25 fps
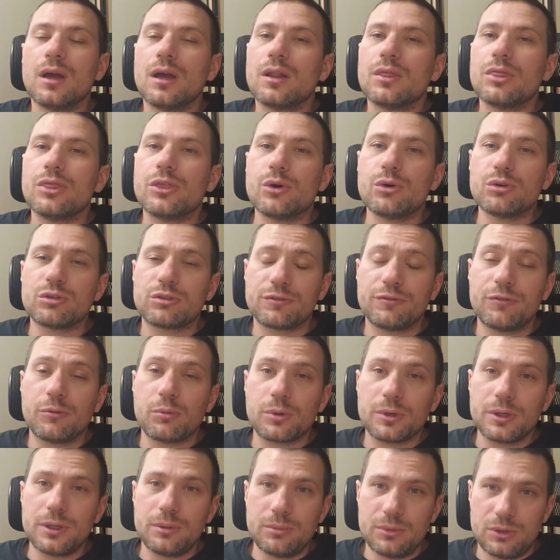Those
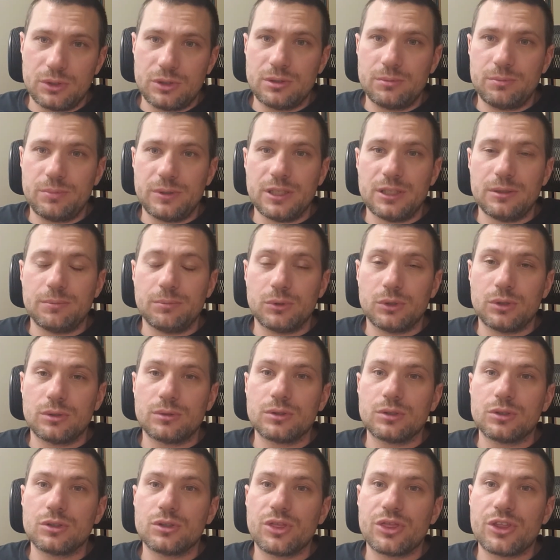40 million people,
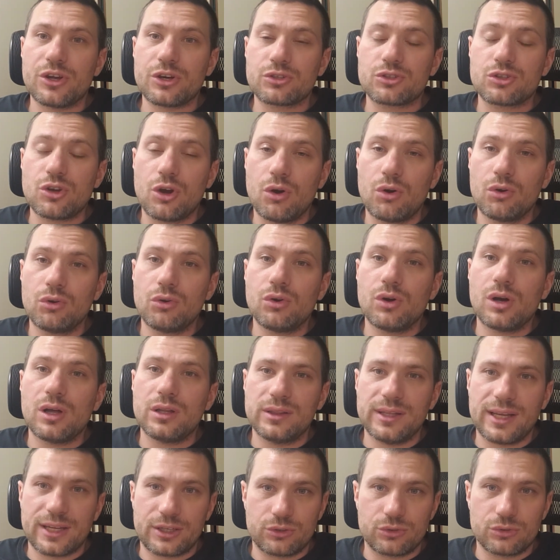their total
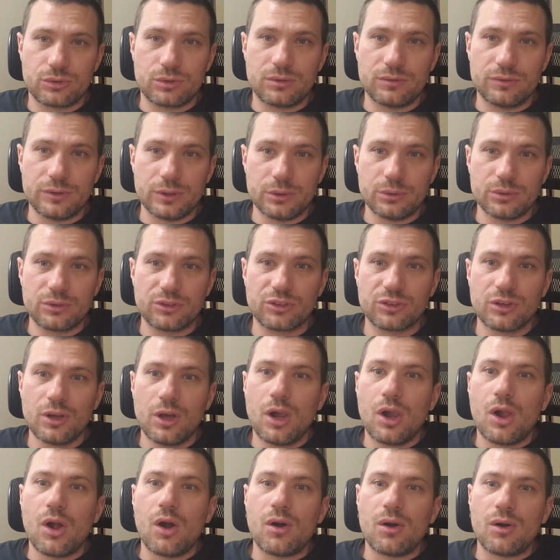electoral votes
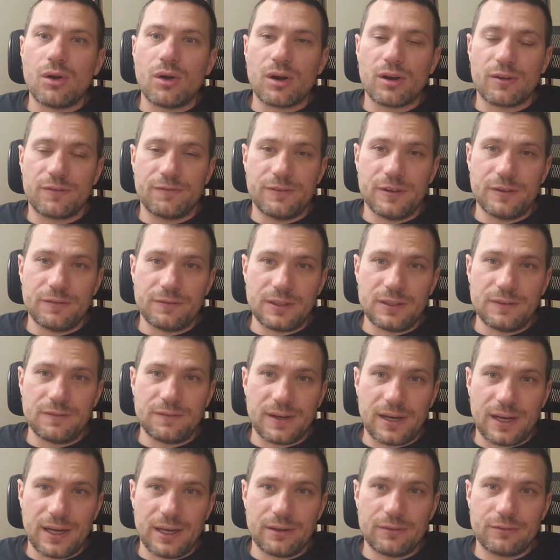are
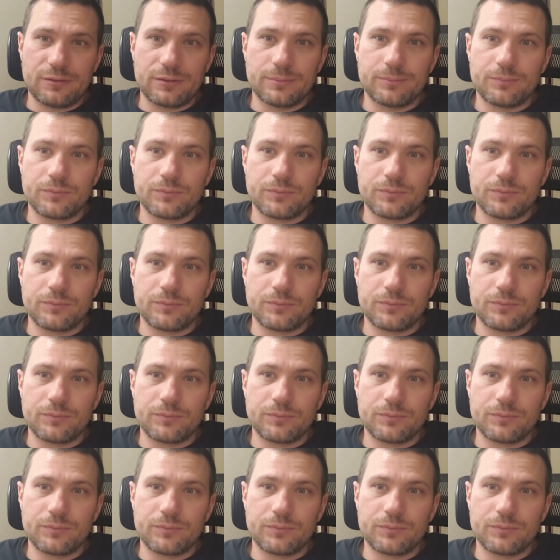55,